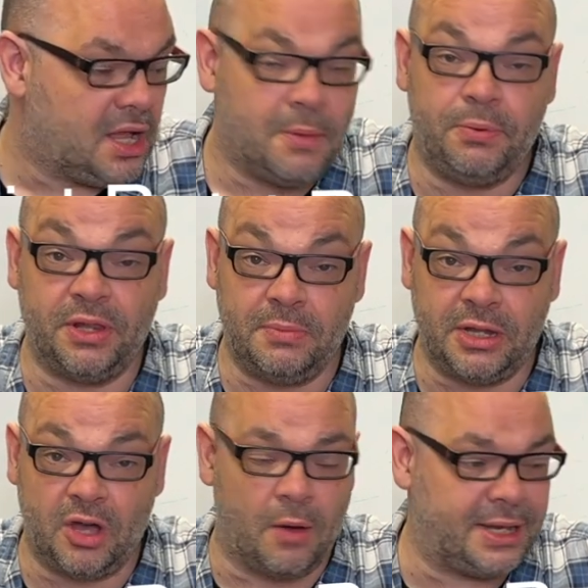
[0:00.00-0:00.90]
Put them in
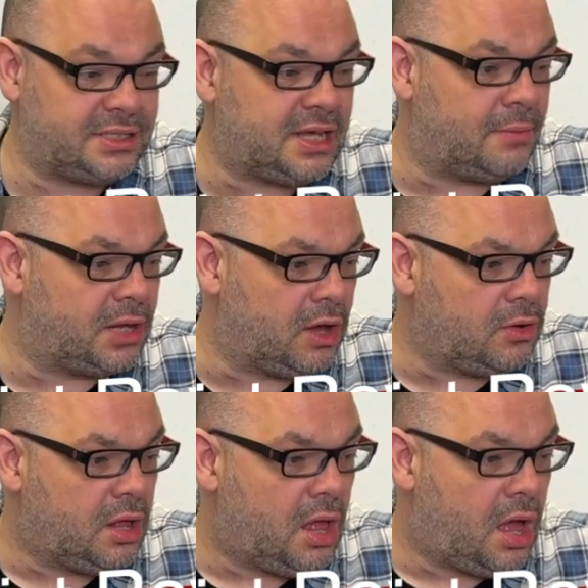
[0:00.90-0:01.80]
the comments down below.
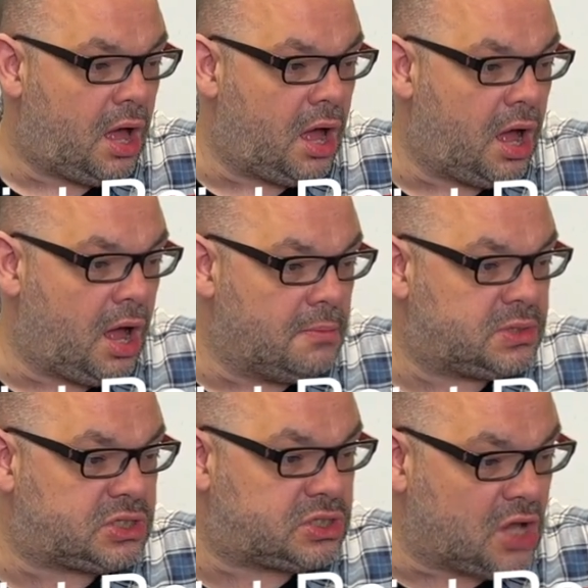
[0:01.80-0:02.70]
Um,
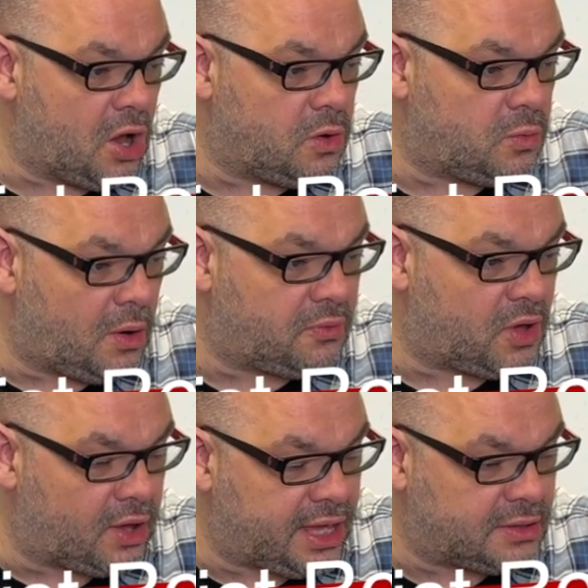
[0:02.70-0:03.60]
so what we've
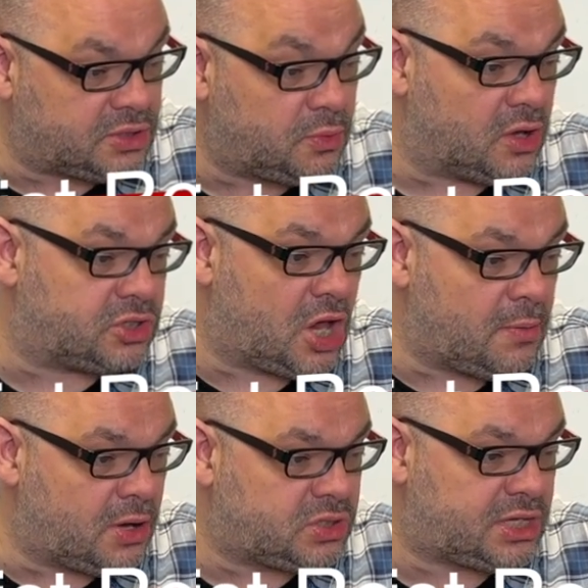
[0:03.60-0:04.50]
got here, so we've got
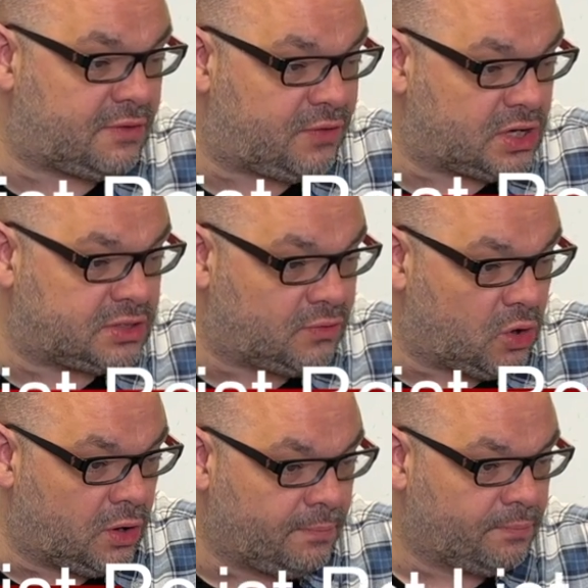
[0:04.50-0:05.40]
Turbo Stick first of
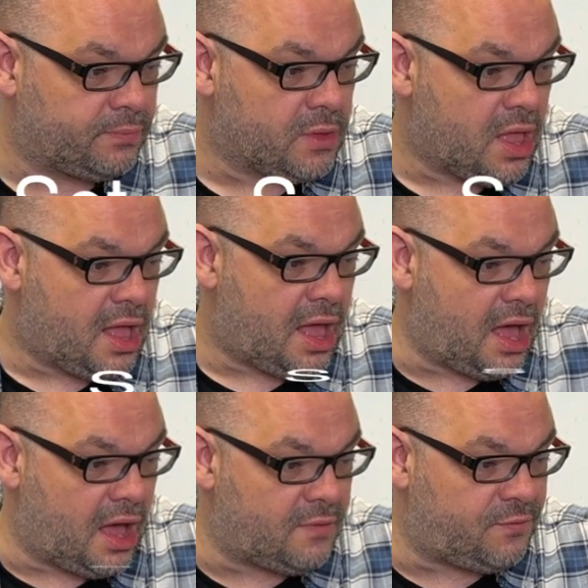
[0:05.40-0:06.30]
all,
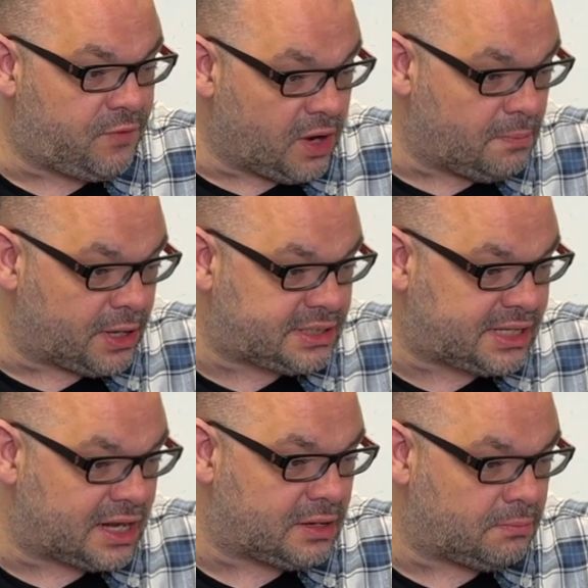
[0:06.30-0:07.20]
uh, followed by
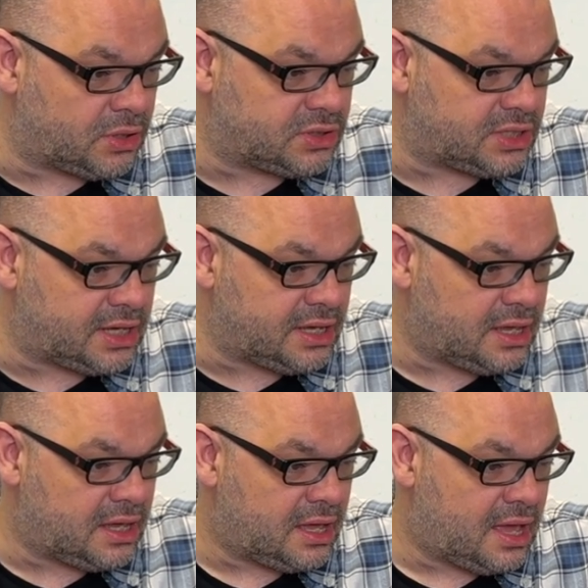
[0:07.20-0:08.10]
Stand Up Monty,
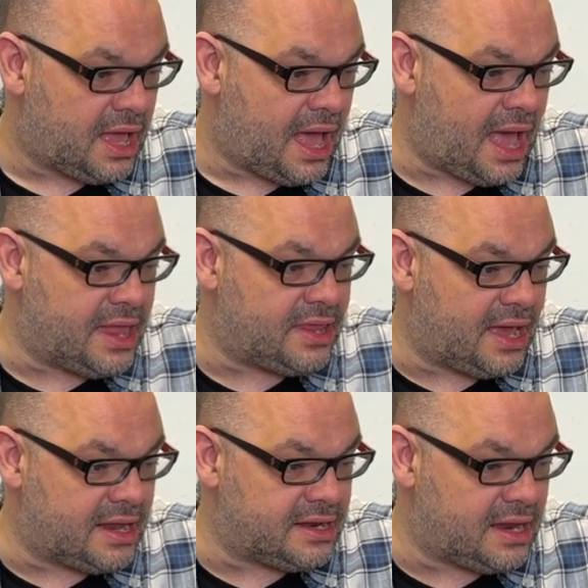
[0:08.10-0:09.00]
and
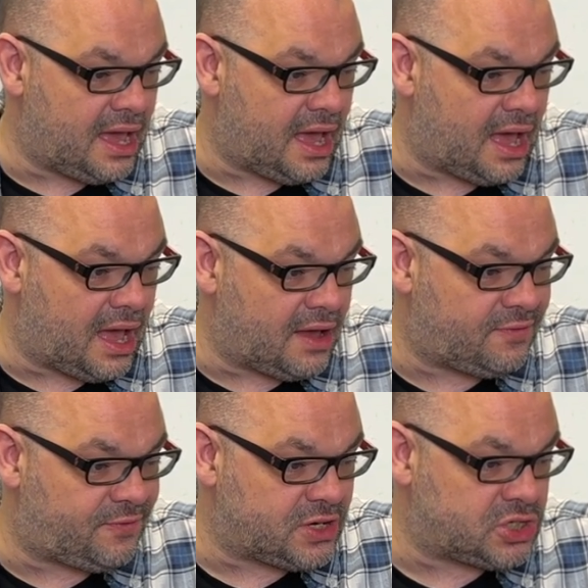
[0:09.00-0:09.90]
then uh,
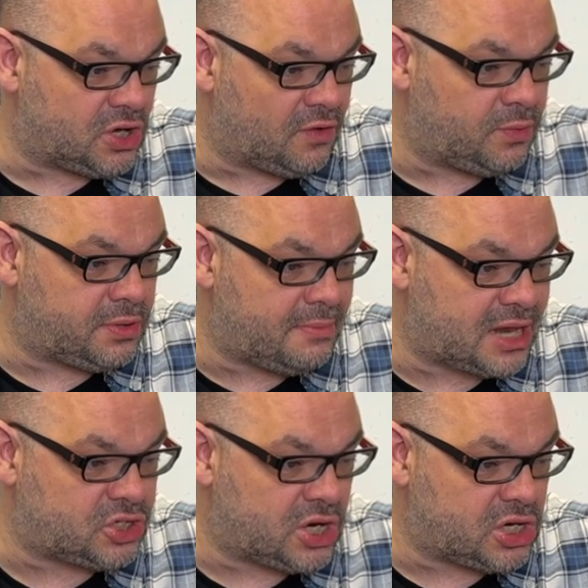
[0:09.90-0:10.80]
finishing off with
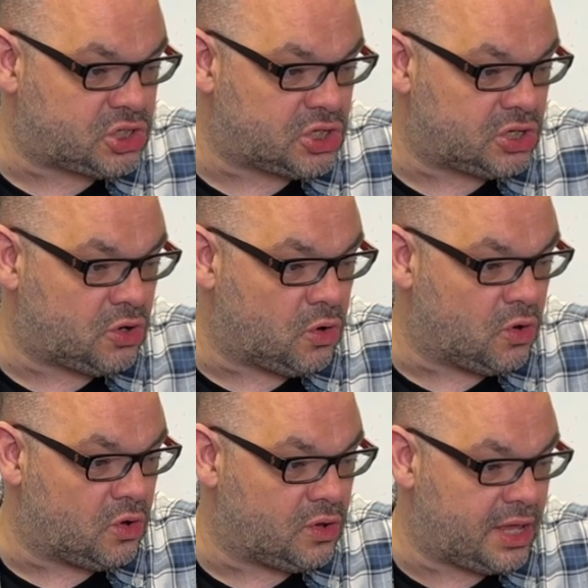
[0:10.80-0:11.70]
Imagination
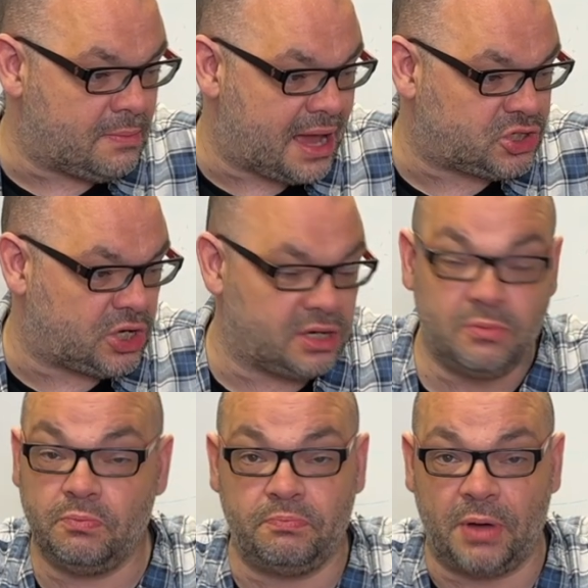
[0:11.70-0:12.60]
or
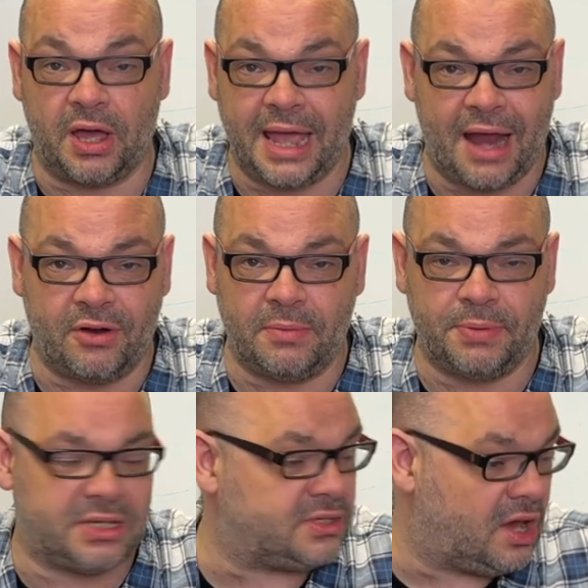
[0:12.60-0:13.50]
Imagine by Harry and
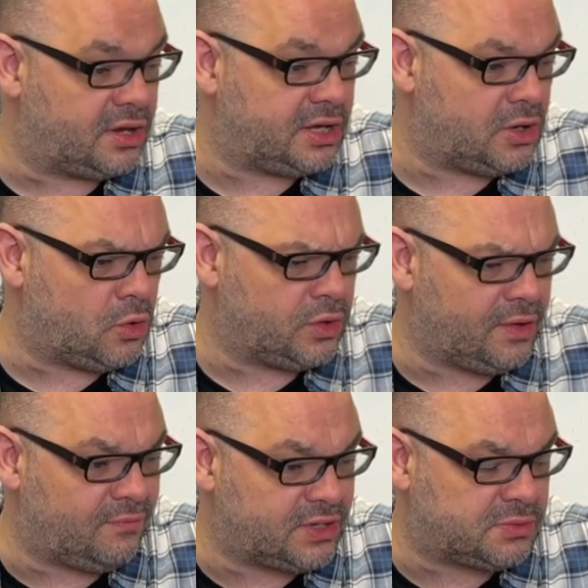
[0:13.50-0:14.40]
Peter Nardi or The
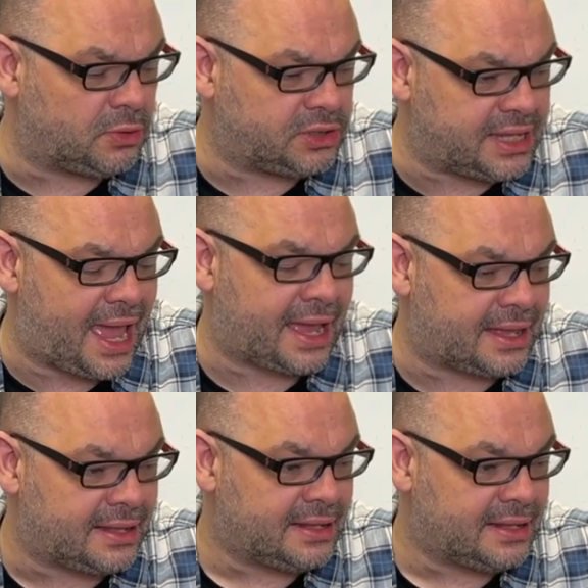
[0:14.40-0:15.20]
Invisible Deck.